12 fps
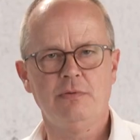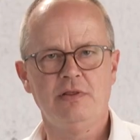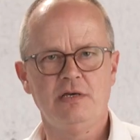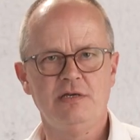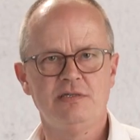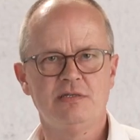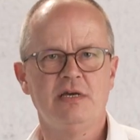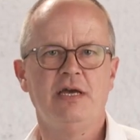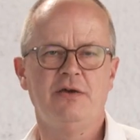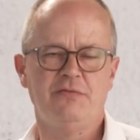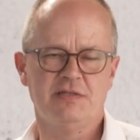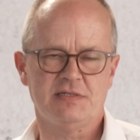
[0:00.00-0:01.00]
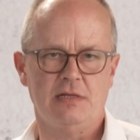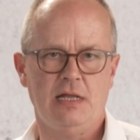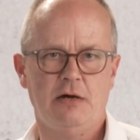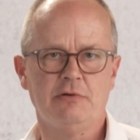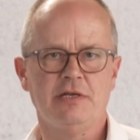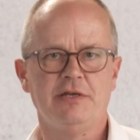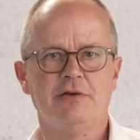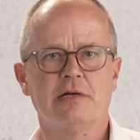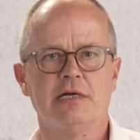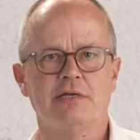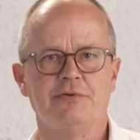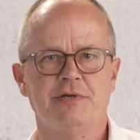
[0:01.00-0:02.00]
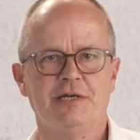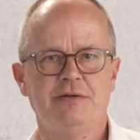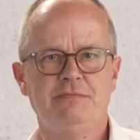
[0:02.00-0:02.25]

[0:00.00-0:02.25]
with these if it's allowed in your country.